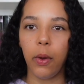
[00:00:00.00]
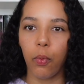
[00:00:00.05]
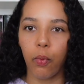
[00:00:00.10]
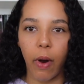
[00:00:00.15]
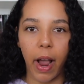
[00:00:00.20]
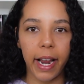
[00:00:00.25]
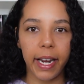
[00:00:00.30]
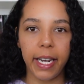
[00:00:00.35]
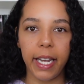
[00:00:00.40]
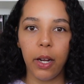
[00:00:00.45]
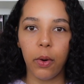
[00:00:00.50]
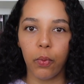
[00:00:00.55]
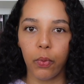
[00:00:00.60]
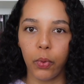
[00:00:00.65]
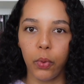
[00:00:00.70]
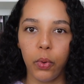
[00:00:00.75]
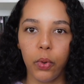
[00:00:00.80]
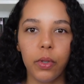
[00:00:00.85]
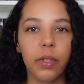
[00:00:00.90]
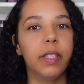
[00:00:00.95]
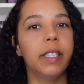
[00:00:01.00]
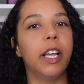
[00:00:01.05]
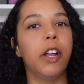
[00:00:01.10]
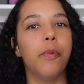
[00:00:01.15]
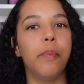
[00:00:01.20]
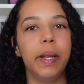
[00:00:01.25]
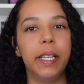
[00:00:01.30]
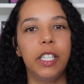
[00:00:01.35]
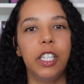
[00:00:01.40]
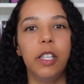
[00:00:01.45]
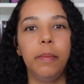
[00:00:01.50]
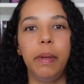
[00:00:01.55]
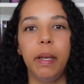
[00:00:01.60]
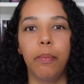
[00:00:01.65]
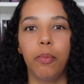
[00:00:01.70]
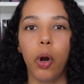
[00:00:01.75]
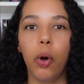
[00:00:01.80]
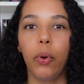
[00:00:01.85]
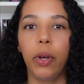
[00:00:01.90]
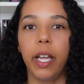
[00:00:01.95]
writing rules, they are meant to be
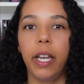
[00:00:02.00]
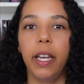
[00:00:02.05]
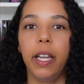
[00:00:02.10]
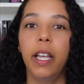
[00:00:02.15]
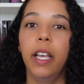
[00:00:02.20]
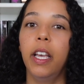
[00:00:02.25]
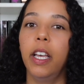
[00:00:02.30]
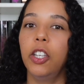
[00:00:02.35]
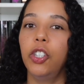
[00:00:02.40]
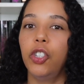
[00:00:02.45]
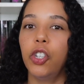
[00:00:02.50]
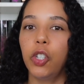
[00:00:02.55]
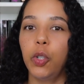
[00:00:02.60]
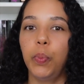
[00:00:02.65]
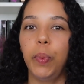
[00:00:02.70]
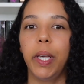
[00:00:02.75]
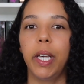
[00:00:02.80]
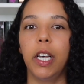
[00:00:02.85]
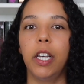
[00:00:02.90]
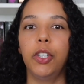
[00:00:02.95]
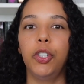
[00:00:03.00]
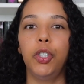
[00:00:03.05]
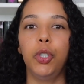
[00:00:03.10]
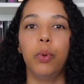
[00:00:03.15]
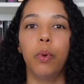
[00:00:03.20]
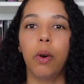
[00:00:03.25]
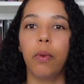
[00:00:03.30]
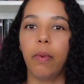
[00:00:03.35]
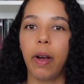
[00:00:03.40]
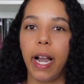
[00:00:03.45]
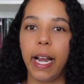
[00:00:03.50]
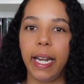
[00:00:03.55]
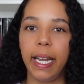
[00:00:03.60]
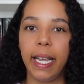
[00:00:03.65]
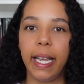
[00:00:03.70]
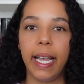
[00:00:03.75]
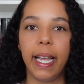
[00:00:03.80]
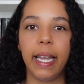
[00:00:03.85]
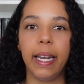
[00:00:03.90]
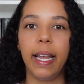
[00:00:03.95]
broken. Just because you are
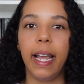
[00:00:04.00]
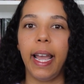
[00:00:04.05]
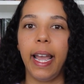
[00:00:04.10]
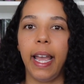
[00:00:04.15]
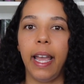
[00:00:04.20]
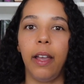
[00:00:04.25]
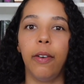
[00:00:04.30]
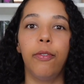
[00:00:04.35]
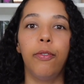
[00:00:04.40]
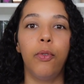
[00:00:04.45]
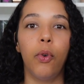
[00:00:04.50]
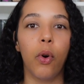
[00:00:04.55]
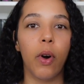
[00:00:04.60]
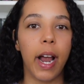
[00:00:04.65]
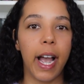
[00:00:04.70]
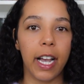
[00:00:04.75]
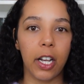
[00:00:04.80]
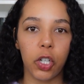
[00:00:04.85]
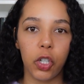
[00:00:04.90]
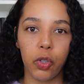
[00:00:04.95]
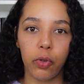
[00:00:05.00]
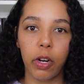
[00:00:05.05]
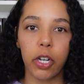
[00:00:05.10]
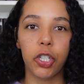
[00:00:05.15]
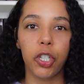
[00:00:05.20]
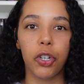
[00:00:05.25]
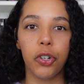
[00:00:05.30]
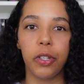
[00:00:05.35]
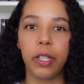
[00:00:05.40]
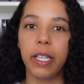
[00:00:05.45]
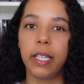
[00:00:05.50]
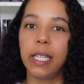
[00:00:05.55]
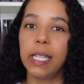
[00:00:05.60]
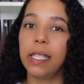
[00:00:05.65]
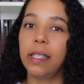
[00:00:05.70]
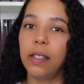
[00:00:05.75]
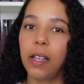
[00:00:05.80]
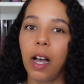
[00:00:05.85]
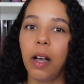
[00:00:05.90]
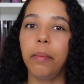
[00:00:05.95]
writing in a 4-act structure, that
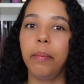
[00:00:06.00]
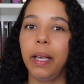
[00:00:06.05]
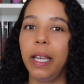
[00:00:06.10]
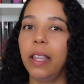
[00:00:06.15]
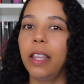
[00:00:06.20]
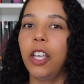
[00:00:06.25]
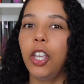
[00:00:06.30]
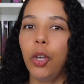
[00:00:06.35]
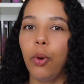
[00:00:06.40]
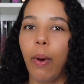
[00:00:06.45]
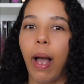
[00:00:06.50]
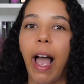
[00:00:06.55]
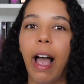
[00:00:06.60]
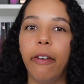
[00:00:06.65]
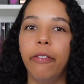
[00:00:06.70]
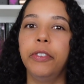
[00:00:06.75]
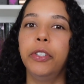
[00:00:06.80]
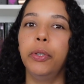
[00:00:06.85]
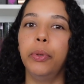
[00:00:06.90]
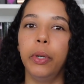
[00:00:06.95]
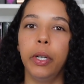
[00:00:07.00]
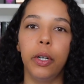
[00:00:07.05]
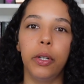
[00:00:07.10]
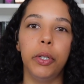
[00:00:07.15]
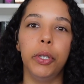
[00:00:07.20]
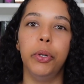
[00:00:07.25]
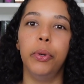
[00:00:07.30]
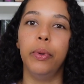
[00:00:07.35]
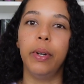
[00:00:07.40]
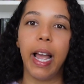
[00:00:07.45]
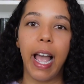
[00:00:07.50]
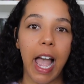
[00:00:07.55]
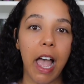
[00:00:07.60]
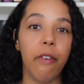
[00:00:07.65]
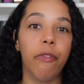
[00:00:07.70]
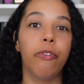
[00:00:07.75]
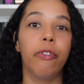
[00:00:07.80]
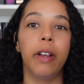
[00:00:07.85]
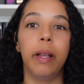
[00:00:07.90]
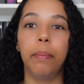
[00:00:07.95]
does not mean that you have to include
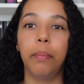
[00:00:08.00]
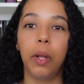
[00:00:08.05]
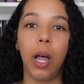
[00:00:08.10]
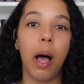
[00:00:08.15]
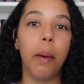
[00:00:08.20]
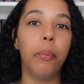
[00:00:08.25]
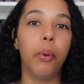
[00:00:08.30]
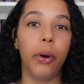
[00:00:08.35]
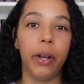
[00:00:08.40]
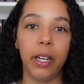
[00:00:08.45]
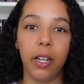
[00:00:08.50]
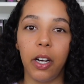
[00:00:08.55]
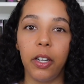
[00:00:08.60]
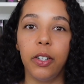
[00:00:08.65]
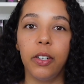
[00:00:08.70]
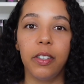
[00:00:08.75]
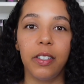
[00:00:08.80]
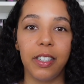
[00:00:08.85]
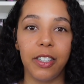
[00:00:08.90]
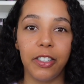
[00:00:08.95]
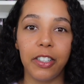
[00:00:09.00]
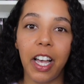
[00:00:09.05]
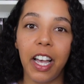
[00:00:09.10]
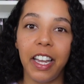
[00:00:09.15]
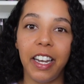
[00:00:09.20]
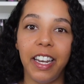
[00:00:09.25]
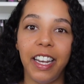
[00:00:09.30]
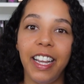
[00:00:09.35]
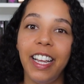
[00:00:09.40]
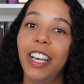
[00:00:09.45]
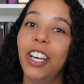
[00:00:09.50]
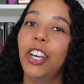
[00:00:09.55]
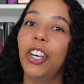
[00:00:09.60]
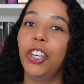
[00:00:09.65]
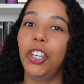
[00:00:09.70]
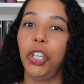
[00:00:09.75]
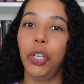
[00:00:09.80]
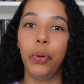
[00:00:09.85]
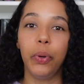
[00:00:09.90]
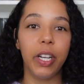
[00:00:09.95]
every plot point under the sun.
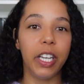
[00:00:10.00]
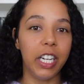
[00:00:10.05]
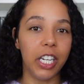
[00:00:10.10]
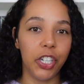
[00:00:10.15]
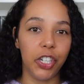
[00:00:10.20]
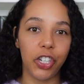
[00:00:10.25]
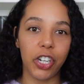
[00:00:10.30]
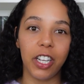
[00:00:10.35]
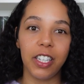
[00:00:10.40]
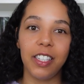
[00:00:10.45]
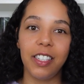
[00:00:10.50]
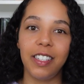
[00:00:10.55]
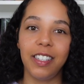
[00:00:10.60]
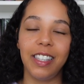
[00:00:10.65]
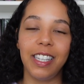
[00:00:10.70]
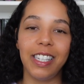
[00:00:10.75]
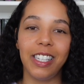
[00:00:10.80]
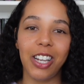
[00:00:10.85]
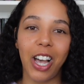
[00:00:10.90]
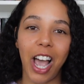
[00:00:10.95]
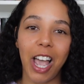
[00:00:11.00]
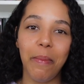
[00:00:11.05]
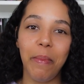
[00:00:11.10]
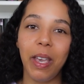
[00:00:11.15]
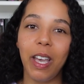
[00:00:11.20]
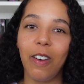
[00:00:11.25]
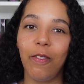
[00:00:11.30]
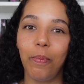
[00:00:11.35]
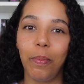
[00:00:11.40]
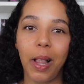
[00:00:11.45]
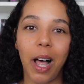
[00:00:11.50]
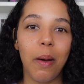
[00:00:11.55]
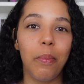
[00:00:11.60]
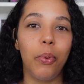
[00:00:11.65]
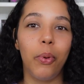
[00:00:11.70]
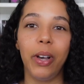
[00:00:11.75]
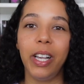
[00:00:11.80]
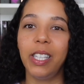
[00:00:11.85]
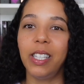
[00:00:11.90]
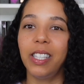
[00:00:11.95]
You can adjust the timing of plot
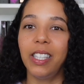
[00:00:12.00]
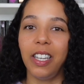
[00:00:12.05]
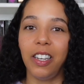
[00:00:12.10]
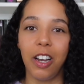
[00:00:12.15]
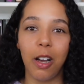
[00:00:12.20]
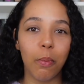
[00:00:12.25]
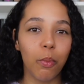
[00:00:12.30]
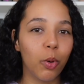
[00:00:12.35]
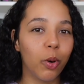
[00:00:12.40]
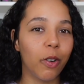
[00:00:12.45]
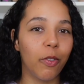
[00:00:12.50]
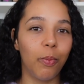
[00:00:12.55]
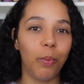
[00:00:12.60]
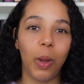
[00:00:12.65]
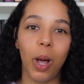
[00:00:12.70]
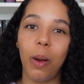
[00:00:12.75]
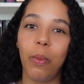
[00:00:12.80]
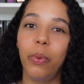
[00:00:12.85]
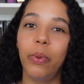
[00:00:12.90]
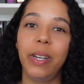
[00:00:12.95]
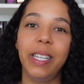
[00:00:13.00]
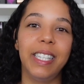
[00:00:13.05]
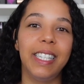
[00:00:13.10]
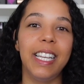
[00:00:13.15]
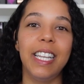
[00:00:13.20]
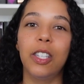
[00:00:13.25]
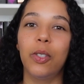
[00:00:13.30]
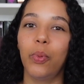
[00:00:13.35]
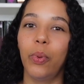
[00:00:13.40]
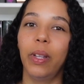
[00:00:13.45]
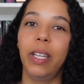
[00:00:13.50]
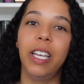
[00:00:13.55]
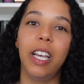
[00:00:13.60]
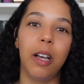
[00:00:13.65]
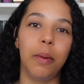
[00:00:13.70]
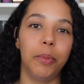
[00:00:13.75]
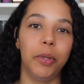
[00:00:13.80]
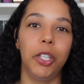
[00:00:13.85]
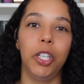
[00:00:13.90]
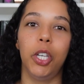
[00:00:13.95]
points, the number of plot points. It's really
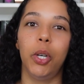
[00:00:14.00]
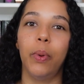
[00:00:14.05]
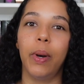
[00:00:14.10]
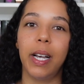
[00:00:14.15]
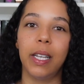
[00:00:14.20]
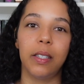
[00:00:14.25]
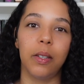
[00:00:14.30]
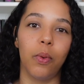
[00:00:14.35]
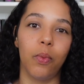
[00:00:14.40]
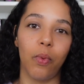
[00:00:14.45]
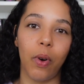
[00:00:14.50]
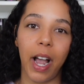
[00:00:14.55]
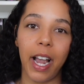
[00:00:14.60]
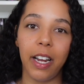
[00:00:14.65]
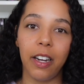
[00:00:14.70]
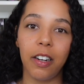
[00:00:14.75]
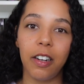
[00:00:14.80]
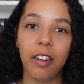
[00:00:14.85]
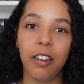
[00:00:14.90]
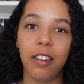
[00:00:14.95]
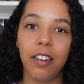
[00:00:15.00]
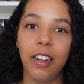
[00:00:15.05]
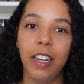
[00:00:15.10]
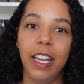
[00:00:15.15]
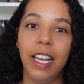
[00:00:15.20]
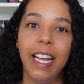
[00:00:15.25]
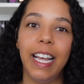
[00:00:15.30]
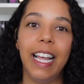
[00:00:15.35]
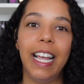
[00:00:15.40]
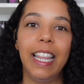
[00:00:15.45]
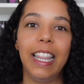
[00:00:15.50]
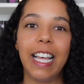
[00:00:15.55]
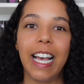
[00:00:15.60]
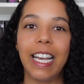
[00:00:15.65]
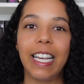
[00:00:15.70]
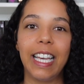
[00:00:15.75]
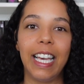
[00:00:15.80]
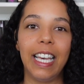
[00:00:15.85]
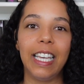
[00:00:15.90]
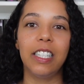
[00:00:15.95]
up to you as a writer. In
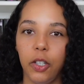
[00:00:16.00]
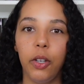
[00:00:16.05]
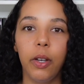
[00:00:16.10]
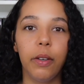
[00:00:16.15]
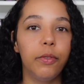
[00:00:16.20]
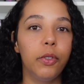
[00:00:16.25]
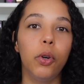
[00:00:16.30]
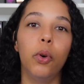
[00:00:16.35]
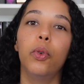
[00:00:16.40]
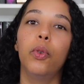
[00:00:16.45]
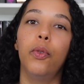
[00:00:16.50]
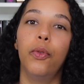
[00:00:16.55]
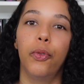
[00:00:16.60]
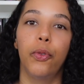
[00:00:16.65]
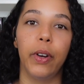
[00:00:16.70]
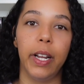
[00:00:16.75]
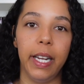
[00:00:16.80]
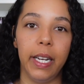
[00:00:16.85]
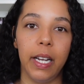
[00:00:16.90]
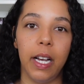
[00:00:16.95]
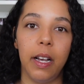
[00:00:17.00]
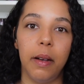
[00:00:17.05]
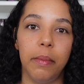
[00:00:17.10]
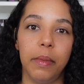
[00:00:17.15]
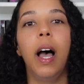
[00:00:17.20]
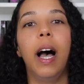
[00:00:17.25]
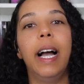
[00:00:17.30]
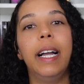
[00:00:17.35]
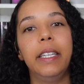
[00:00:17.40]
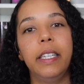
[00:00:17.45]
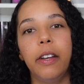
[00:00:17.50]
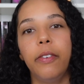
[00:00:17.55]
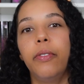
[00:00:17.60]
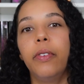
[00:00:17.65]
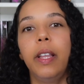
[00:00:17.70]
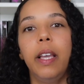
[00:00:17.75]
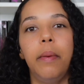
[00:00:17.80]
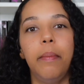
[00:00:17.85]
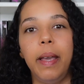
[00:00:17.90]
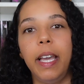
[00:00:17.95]
that case, you have total freedom. I
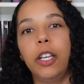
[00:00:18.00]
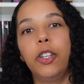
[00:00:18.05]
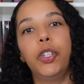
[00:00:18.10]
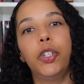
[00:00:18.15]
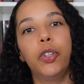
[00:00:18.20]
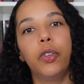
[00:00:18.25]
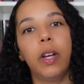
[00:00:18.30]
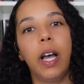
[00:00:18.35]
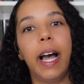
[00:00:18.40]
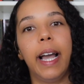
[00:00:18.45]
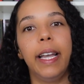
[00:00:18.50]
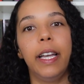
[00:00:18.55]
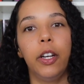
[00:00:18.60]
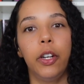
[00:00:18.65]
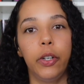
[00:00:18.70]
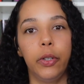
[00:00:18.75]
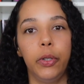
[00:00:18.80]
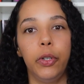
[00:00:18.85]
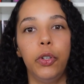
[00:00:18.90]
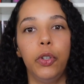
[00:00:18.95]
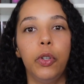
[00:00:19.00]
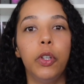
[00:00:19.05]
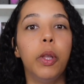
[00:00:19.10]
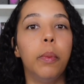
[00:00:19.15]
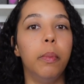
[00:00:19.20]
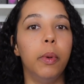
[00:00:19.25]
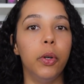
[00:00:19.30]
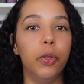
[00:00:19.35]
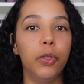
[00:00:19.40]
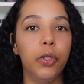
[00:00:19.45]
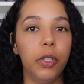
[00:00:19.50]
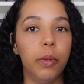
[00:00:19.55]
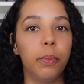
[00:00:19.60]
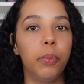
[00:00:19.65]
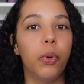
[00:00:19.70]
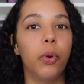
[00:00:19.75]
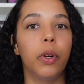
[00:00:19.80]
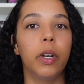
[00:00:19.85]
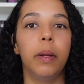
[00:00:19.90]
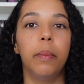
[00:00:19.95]
definitely make sure I include the most
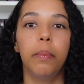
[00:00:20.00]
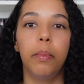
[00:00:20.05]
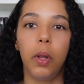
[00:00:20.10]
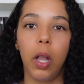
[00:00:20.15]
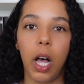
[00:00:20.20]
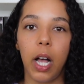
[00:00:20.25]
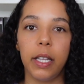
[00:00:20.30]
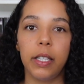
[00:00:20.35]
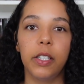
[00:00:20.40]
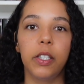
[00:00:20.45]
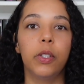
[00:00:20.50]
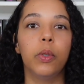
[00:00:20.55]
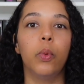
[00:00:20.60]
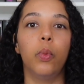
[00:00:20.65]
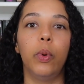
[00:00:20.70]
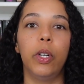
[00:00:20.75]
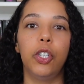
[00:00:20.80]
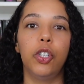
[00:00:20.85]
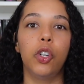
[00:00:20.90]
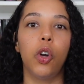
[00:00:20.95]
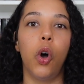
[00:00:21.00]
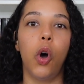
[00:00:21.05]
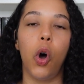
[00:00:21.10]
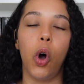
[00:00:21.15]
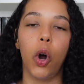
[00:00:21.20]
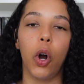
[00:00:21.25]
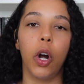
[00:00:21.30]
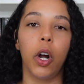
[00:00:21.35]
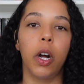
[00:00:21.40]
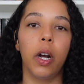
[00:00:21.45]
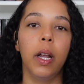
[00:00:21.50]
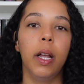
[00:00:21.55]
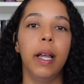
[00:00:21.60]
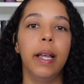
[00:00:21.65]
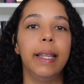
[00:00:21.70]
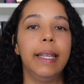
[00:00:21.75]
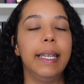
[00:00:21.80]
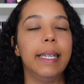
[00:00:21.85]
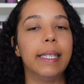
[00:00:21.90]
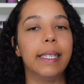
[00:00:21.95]
important plots, which are
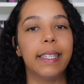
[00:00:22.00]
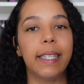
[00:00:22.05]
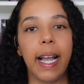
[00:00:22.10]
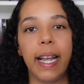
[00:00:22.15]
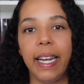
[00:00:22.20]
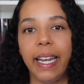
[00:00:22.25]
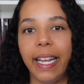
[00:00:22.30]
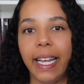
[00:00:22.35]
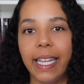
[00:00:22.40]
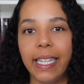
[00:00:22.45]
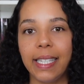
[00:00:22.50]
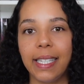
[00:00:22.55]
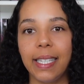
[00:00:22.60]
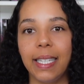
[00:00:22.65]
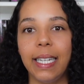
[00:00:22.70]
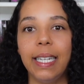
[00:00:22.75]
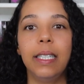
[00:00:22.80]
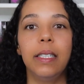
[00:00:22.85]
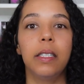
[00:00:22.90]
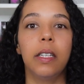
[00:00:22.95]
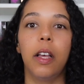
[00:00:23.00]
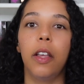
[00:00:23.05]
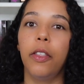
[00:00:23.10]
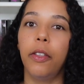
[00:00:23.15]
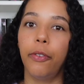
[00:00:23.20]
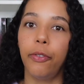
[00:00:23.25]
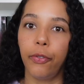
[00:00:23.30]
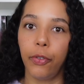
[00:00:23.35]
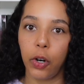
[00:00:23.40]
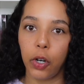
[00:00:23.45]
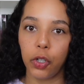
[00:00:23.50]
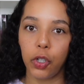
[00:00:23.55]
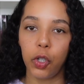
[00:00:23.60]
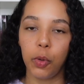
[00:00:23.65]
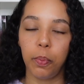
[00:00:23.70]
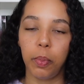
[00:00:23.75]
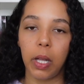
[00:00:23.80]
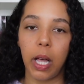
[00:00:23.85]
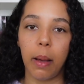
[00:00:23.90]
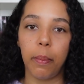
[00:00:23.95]
the inciting incident, the
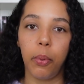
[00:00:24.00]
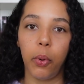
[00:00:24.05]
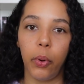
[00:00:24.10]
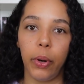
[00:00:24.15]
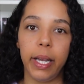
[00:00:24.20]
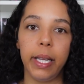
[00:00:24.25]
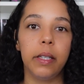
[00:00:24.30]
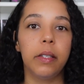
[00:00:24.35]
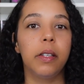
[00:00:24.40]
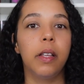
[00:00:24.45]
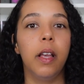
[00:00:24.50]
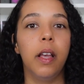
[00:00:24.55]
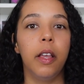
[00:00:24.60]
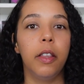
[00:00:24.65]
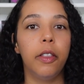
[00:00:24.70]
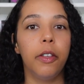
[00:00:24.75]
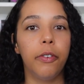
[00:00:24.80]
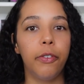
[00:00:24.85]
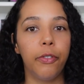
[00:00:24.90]
first plot point, the